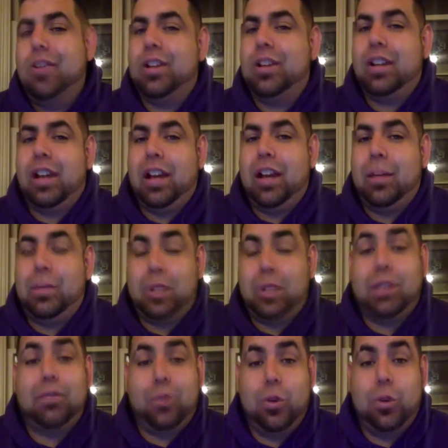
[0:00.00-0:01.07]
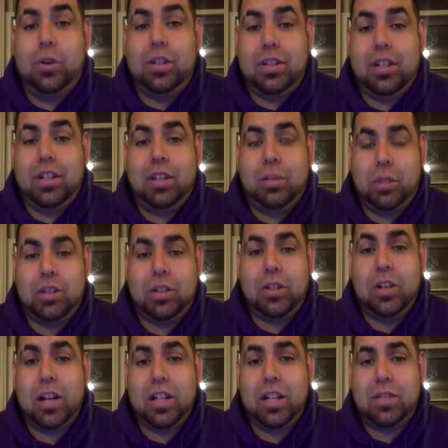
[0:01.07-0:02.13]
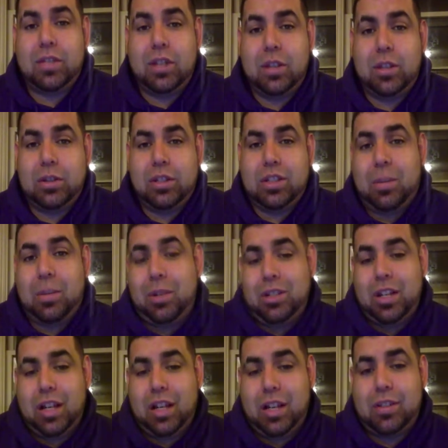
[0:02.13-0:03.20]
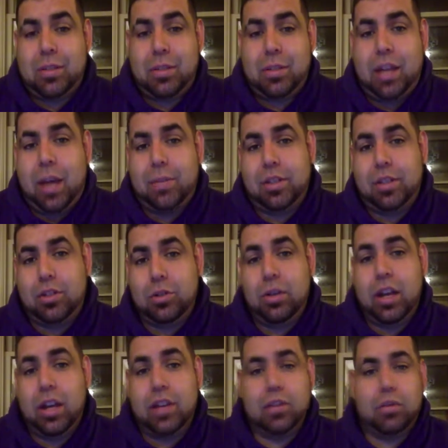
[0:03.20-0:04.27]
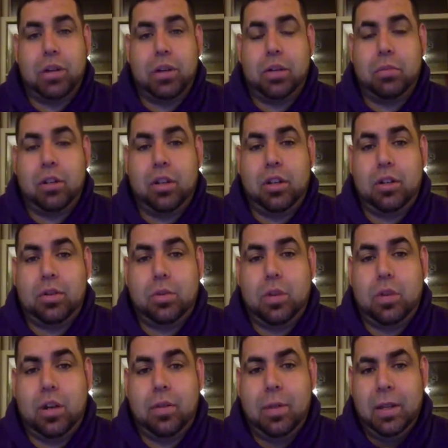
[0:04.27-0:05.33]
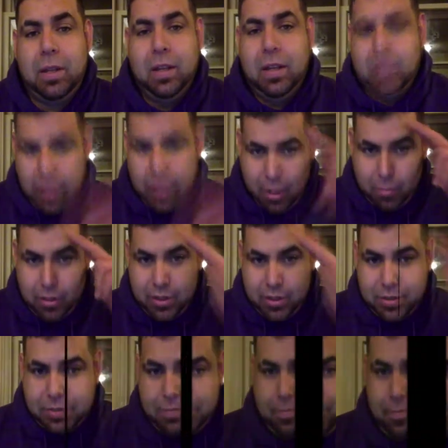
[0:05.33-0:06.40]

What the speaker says: and I'm looking forward to seeing the rest of your guys' videos because I'm going to check out some of the apps that you guys are recommending as well. God bless.